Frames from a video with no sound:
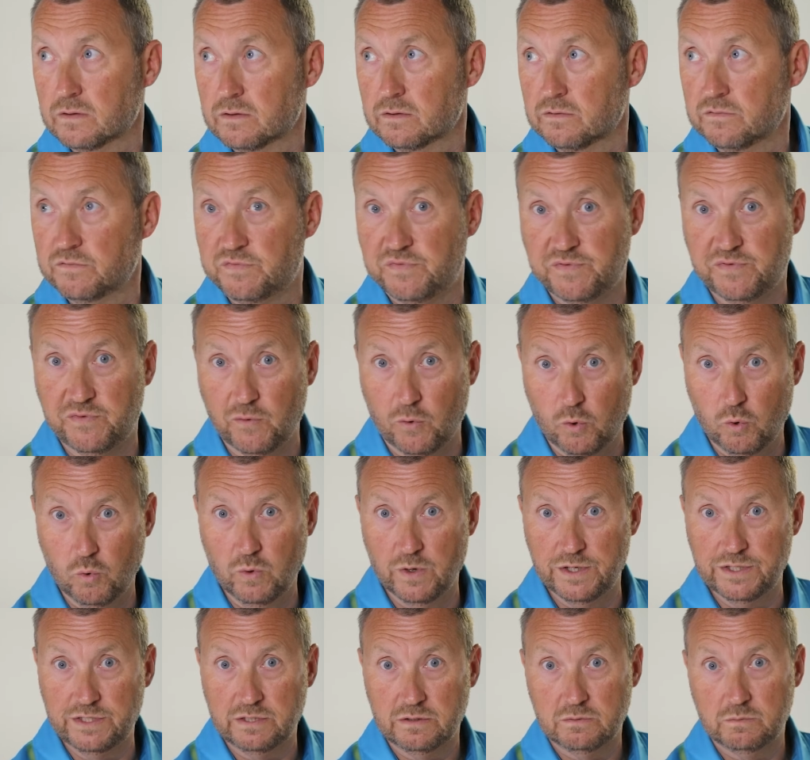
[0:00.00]

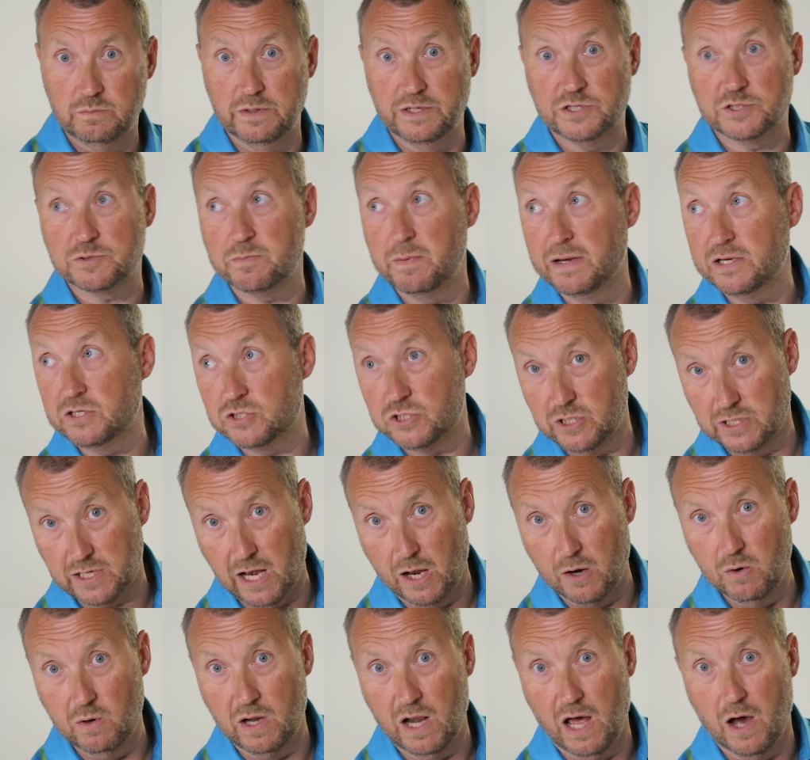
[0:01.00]
forward, which makes you
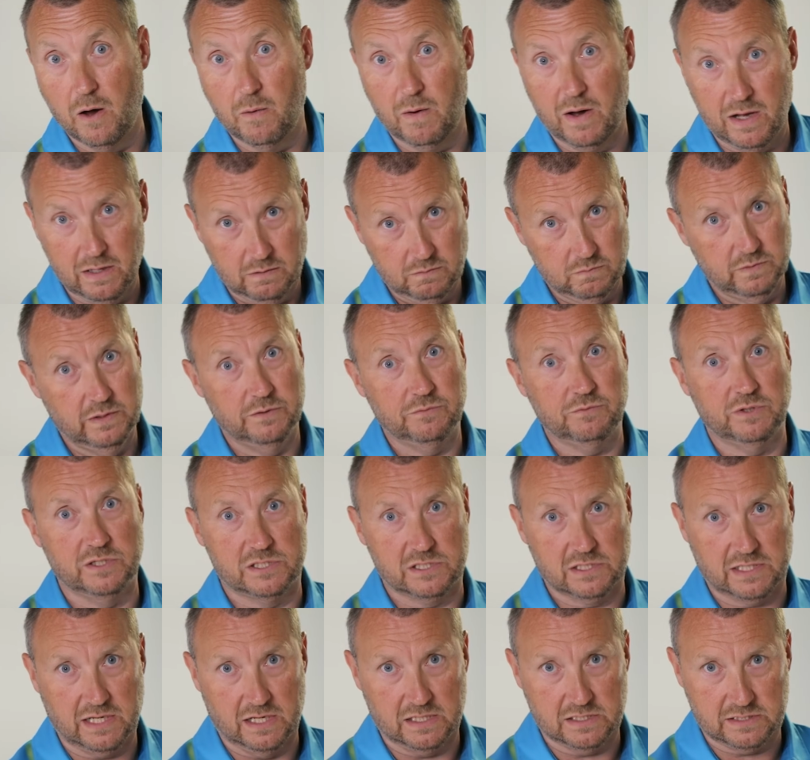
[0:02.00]
go lower. We'll
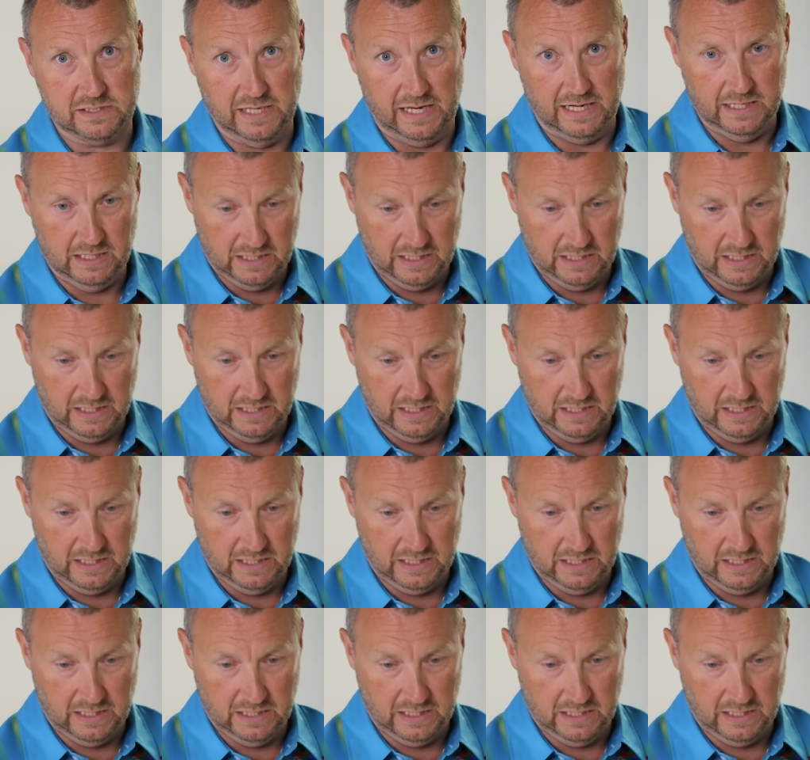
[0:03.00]
discuss that